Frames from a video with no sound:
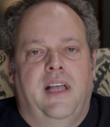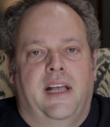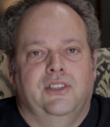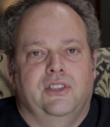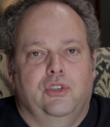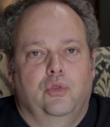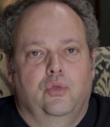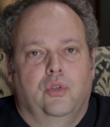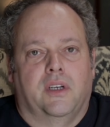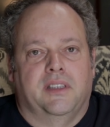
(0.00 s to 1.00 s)
as
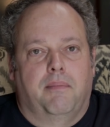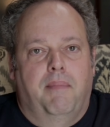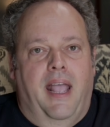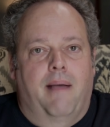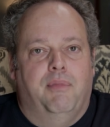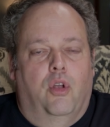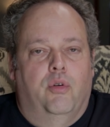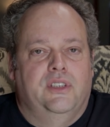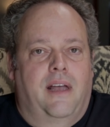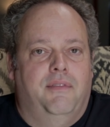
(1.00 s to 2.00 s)
you look at the map, they'll
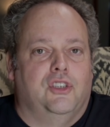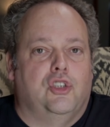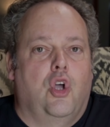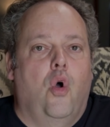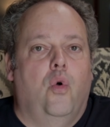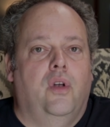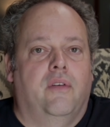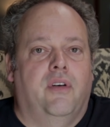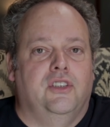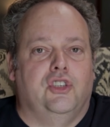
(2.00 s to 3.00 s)
always have this cone
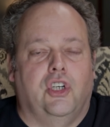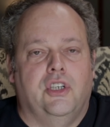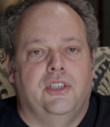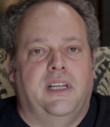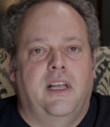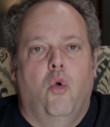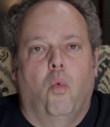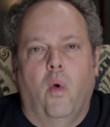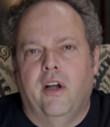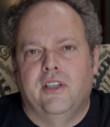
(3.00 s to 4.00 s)
of uncertainty.
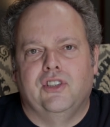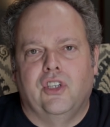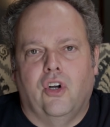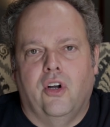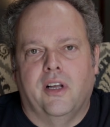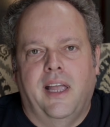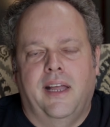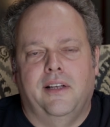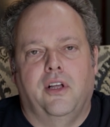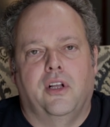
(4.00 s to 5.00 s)
Where is the
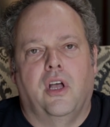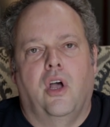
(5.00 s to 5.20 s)
hurricane going to